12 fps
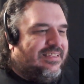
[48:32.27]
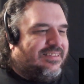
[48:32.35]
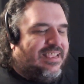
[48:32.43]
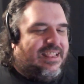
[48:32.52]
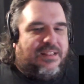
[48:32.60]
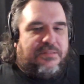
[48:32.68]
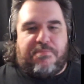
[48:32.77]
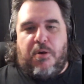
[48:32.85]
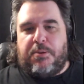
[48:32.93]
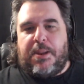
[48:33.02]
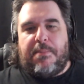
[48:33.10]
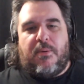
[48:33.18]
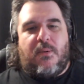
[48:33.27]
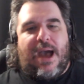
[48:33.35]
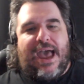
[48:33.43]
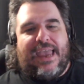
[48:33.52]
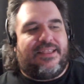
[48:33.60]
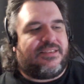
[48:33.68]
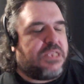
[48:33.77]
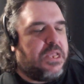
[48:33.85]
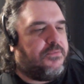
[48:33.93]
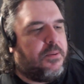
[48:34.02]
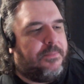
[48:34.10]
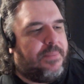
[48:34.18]
See, most people will hide this
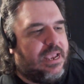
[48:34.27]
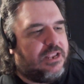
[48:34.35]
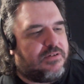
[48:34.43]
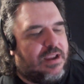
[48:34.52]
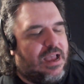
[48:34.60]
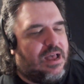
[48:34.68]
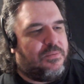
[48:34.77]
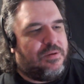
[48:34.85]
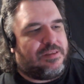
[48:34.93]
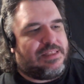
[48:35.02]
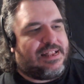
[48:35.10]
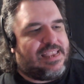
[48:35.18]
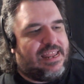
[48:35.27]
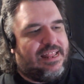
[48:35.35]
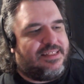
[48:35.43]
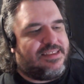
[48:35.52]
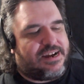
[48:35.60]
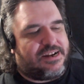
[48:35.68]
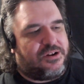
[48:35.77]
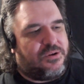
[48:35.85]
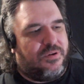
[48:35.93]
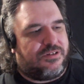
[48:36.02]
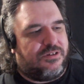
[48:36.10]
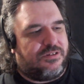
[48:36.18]
stuff on Patreon with like any
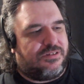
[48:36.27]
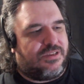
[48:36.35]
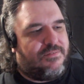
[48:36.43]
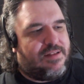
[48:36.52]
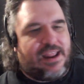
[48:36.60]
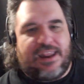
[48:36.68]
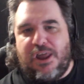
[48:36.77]
technical issues and stuff like that.